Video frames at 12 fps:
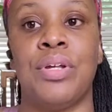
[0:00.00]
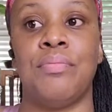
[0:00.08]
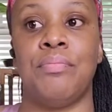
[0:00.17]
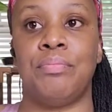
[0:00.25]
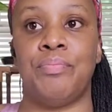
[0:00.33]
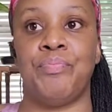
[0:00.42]
what,
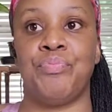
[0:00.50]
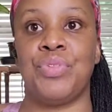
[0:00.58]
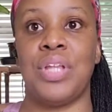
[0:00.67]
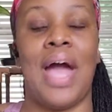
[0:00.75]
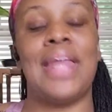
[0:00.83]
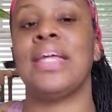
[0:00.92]

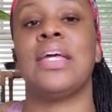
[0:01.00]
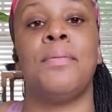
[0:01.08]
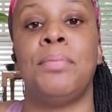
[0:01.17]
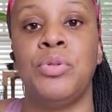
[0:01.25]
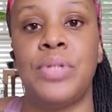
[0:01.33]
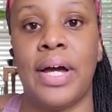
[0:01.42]
I didn't get a
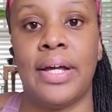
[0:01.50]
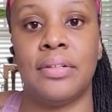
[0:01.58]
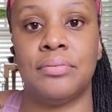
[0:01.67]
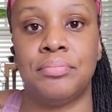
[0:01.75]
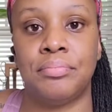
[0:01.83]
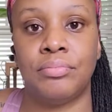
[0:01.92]
blue dot,
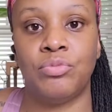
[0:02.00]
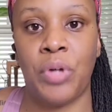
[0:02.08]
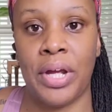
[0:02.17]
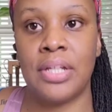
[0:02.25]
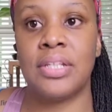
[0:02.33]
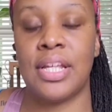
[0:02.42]

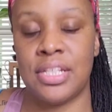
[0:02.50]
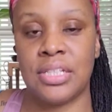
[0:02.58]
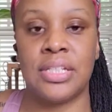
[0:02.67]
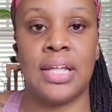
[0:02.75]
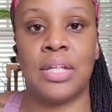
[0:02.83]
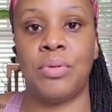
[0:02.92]
right? That's
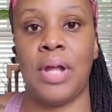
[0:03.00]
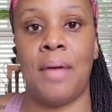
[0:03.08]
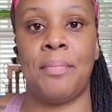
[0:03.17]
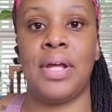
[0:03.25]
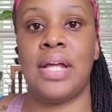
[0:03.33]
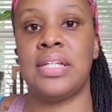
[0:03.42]
exactly what
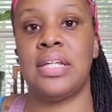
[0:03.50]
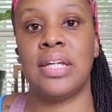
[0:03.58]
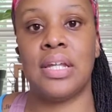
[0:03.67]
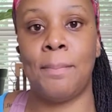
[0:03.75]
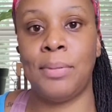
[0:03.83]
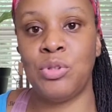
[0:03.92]
happened. I didn't
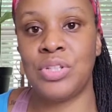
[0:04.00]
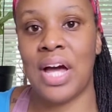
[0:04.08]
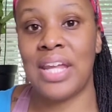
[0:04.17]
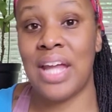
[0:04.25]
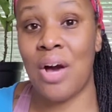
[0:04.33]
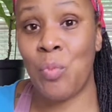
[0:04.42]
get a blue
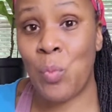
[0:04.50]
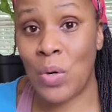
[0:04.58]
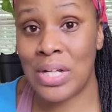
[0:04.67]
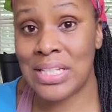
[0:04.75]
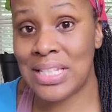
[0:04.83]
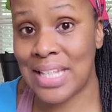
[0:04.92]
dot, not
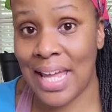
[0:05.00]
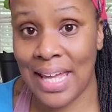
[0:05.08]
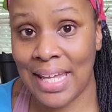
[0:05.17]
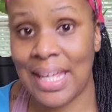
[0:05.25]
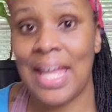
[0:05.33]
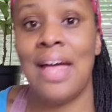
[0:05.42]
one
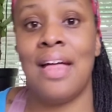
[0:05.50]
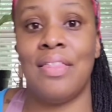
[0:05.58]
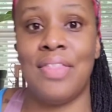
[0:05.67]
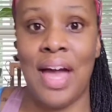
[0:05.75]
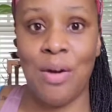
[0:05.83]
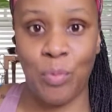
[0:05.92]
day
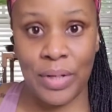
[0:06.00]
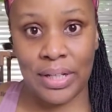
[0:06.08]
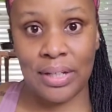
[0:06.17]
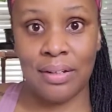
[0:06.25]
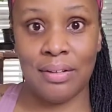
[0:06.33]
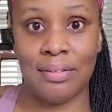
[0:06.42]
that week,
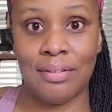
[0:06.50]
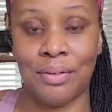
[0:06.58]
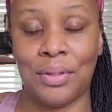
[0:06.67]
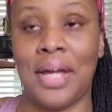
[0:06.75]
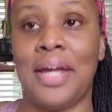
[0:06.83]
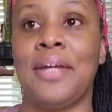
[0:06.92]

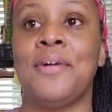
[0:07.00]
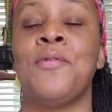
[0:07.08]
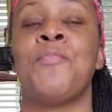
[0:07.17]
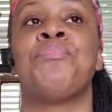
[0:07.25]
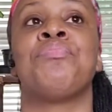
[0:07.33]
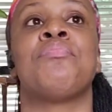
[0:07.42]
okay?
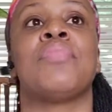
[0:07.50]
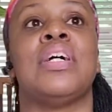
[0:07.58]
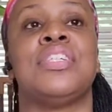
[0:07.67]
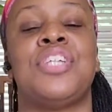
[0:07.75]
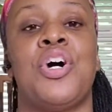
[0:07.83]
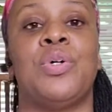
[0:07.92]

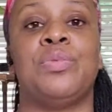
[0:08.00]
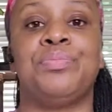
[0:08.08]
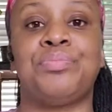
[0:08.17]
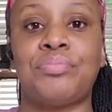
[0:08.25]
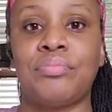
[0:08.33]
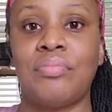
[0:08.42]
So